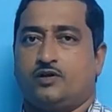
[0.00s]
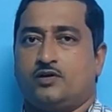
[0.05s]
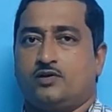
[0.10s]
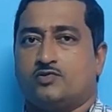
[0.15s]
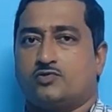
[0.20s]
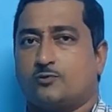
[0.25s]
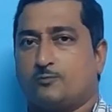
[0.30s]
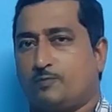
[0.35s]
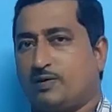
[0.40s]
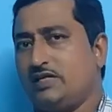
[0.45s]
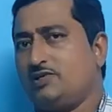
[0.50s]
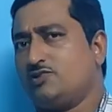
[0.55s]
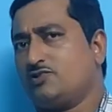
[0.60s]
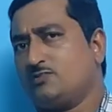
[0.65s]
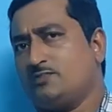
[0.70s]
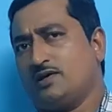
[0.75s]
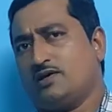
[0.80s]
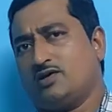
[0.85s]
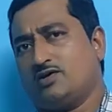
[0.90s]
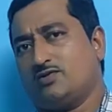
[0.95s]
So please
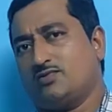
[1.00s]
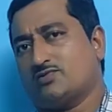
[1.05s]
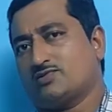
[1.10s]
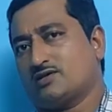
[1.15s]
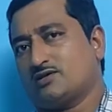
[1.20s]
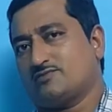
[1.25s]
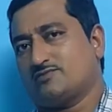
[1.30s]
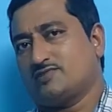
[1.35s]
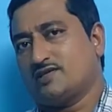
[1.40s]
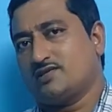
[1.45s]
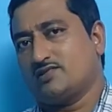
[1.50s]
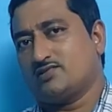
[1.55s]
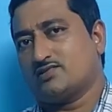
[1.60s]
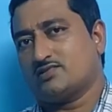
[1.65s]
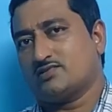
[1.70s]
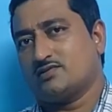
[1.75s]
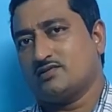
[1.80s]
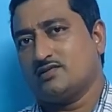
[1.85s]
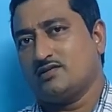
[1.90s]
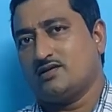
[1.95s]
make use of
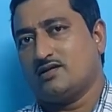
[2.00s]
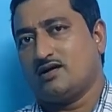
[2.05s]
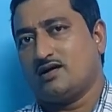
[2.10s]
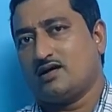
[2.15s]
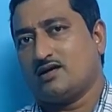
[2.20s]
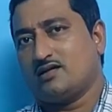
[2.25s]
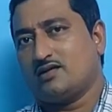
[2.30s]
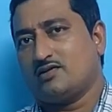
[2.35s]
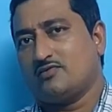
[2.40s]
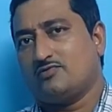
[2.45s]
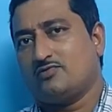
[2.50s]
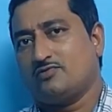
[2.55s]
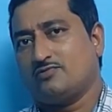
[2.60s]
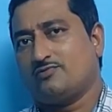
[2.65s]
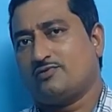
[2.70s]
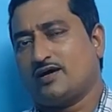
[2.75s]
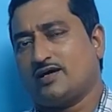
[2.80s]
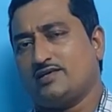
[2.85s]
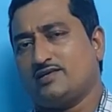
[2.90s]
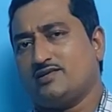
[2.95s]
this. And if you
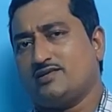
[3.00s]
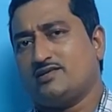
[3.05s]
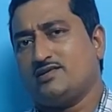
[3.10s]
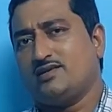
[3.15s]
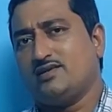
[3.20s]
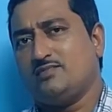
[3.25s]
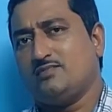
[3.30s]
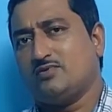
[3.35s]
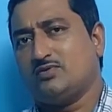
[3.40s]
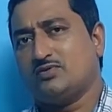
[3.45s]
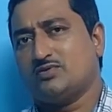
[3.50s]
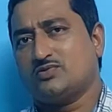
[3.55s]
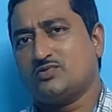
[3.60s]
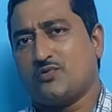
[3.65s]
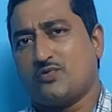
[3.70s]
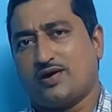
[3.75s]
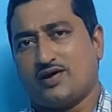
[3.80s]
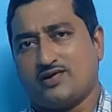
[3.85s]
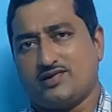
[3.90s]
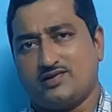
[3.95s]
find any more
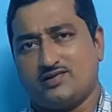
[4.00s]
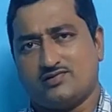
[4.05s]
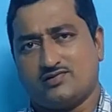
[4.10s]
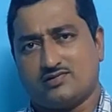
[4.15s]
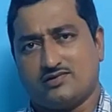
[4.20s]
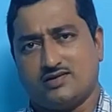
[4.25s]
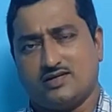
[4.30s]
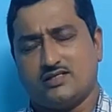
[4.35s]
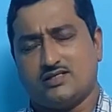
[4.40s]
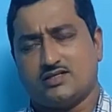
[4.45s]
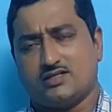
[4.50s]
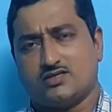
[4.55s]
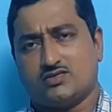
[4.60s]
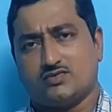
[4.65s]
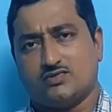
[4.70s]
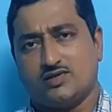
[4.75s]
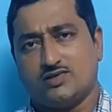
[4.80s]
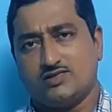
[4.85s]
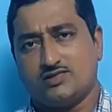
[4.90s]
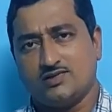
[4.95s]
queries related to
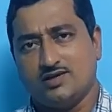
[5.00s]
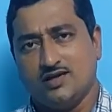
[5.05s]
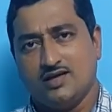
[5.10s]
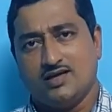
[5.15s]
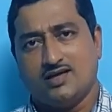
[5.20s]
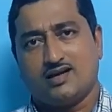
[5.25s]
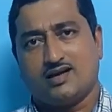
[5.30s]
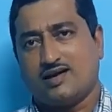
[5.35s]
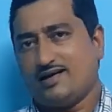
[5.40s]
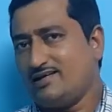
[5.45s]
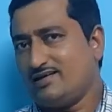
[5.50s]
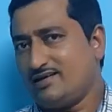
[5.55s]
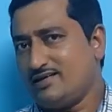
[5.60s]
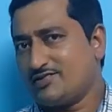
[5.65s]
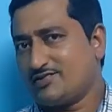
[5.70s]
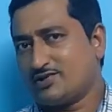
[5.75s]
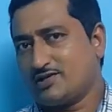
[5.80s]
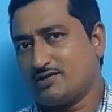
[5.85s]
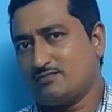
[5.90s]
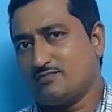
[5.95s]
this, kindly
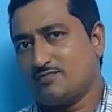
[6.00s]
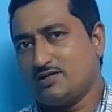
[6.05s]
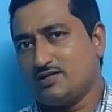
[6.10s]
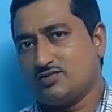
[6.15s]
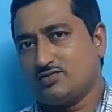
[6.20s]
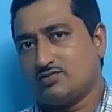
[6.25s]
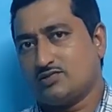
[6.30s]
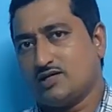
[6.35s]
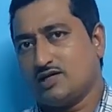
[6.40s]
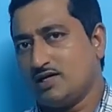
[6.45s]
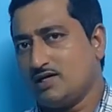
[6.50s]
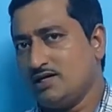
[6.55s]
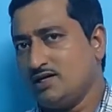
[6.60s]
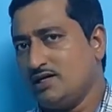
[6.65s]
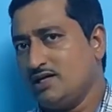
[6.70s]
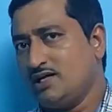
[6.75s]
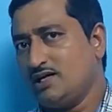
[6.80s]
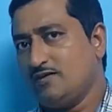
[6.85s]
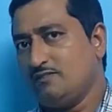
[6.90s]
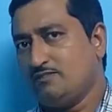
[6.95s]
send me to the
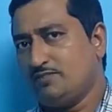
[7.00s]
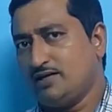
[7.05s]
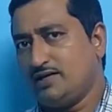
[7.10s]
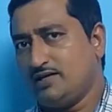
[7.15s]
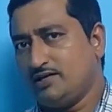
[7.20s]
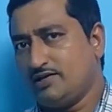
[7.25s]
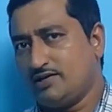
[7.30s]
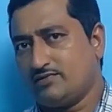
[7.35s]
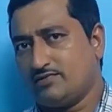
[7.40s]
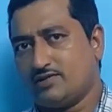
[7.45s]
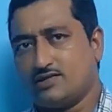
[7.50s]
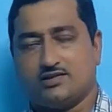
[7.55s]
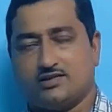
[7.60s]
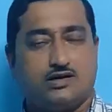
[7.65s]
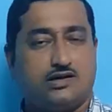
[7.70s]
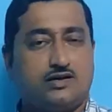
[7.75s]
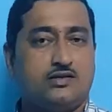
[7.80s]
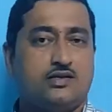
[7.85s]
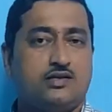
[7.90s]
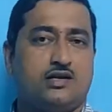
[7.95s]
email given in
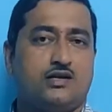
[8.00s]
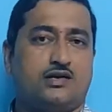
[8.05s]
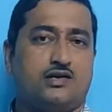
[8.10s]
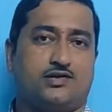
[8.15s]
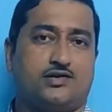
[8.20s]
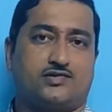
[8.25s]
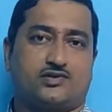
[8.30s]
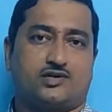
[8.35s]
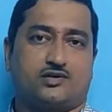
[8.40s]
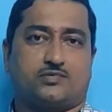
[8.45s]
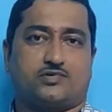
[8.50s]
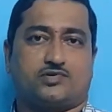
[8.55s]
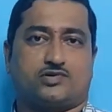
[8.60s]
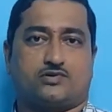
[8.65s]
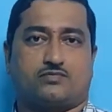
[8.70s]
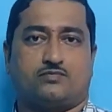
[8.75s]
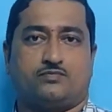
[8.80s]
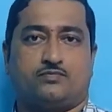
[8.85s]
the description.